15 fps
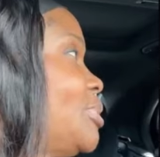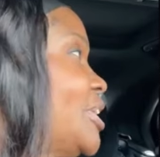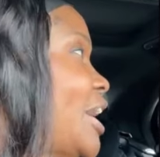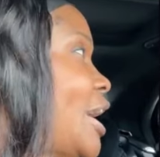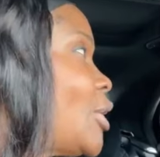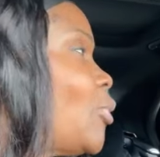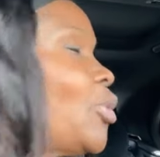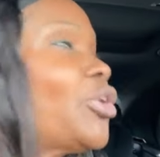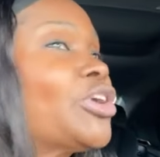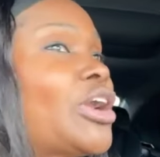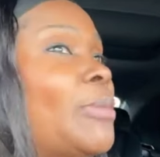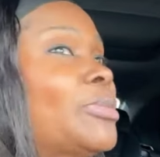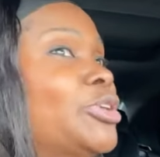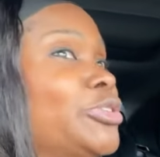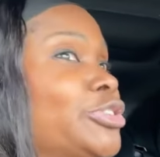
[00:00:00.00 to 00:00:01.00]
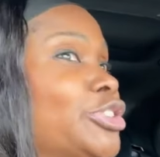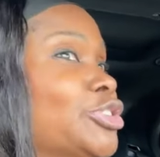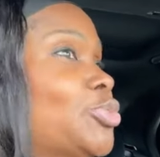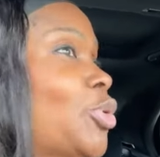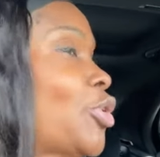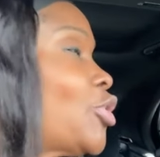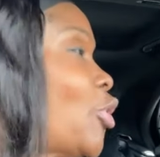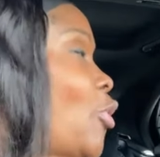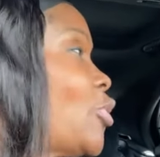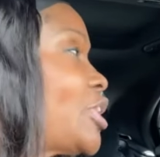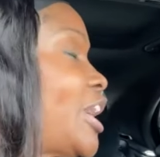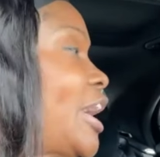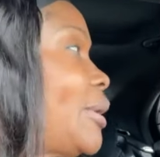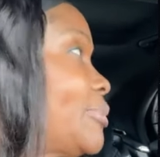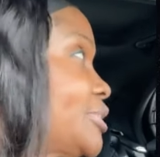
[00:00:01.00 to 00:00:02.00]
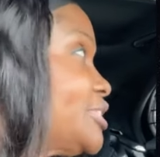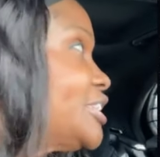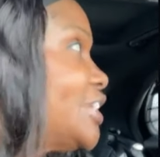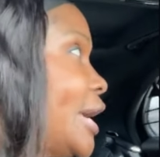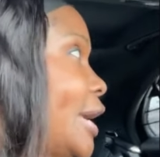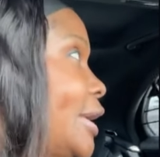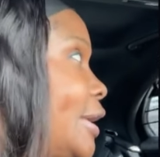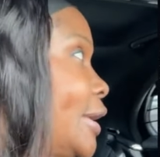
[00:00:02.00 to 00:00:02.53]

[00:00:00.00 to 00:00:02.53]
pick out a word, and I'm going to use this word on camera today.